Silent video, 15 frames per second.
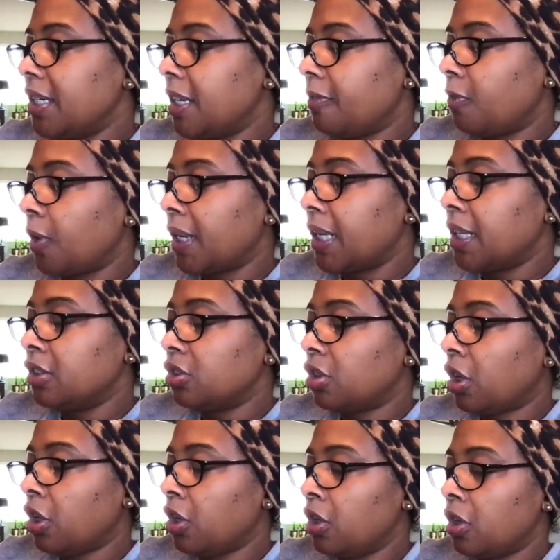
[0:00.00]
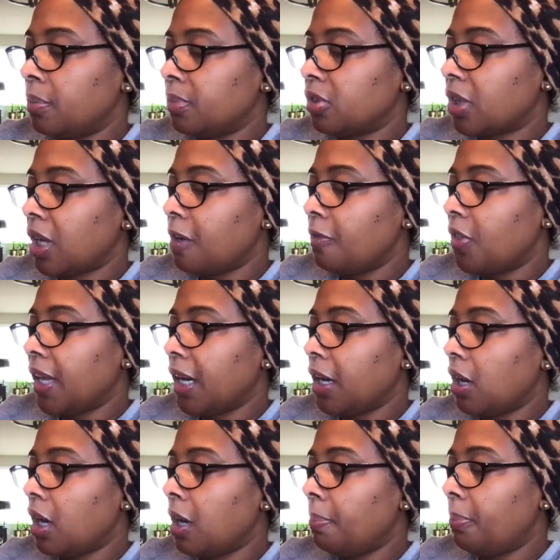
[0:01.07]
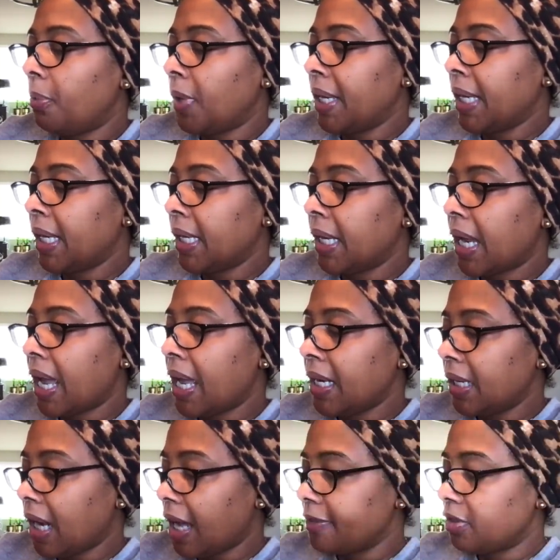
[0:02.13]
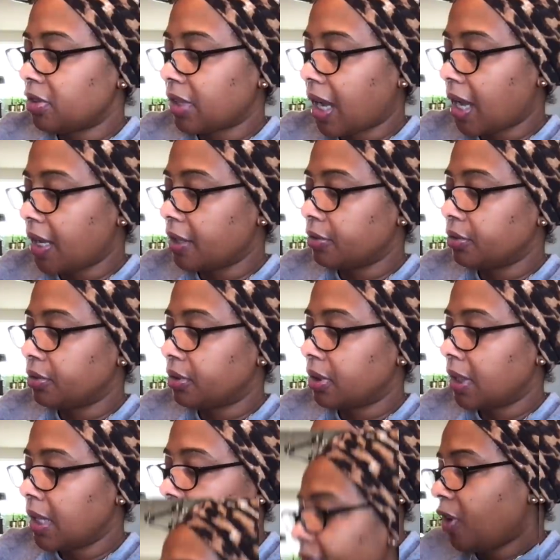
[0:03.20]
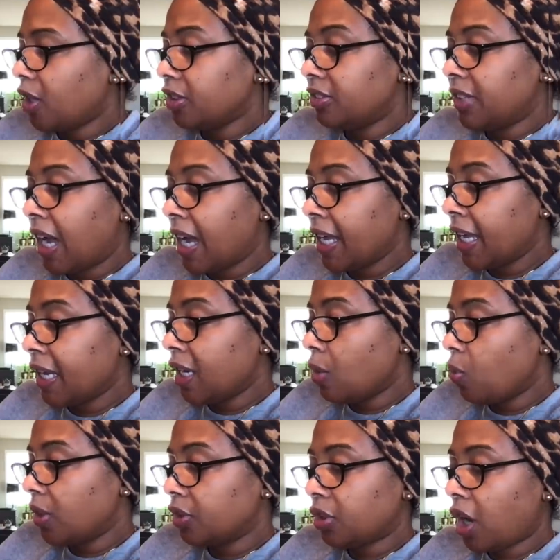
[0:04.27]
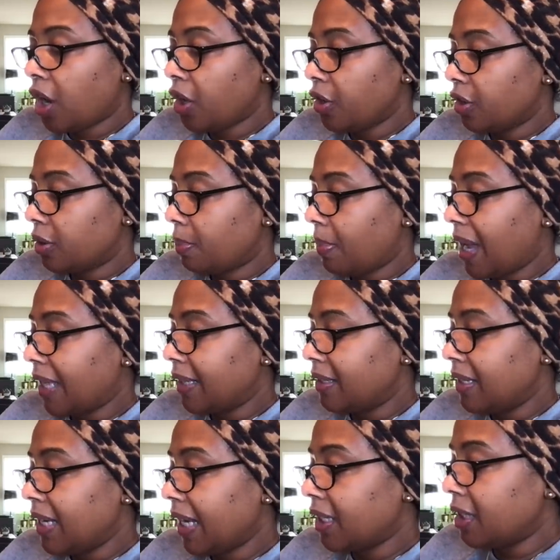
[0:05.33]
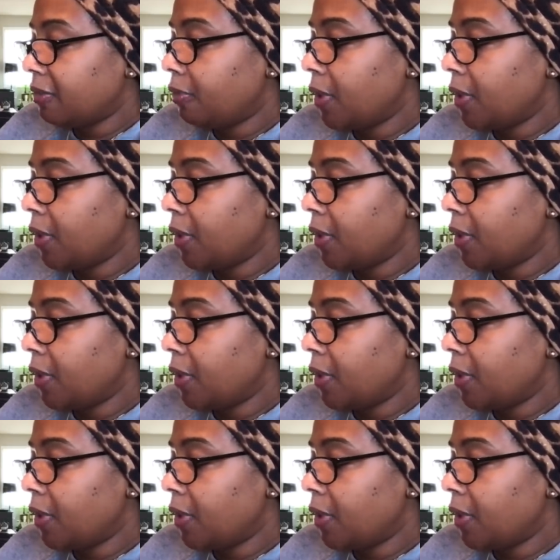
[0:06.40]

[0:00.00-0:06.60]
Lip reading: different in terms of their upbringing and lifestyles. At first, Diana was hurt by the negative